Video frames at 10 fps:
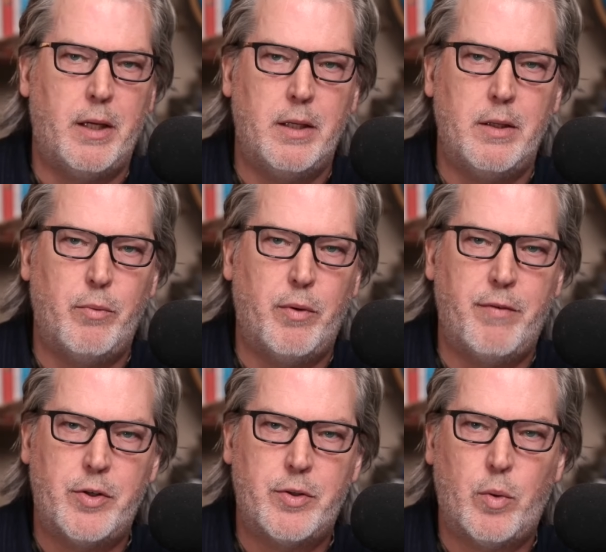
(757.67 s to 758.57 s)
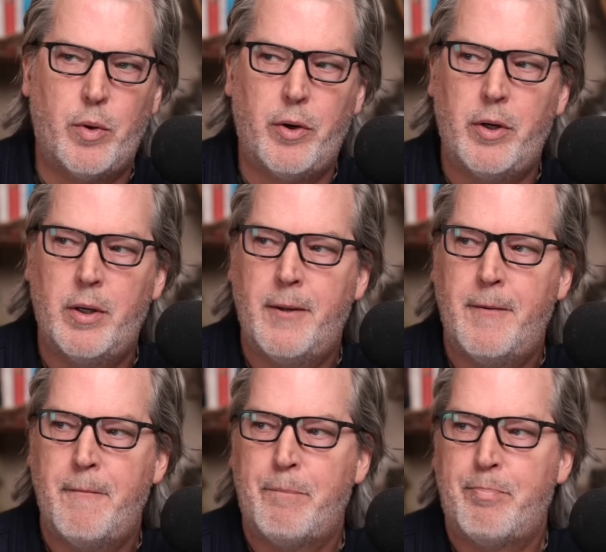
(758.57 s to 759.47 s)
in reverse order,
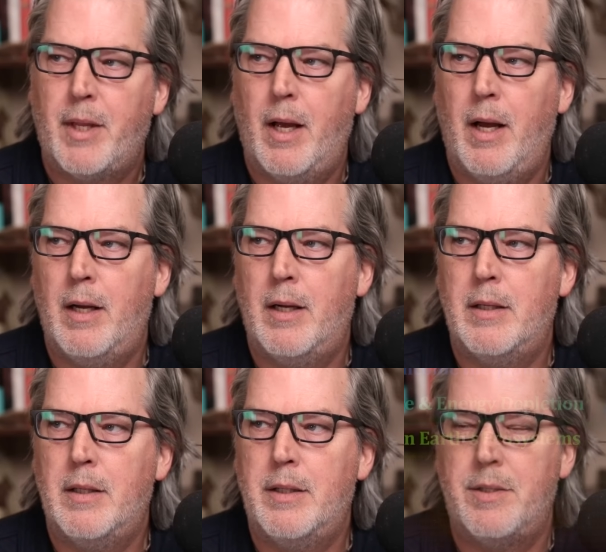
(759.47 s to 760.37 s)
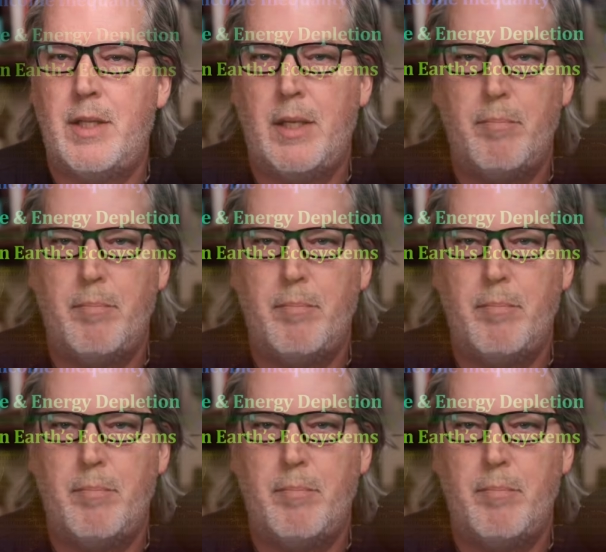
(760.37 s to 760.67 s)
is the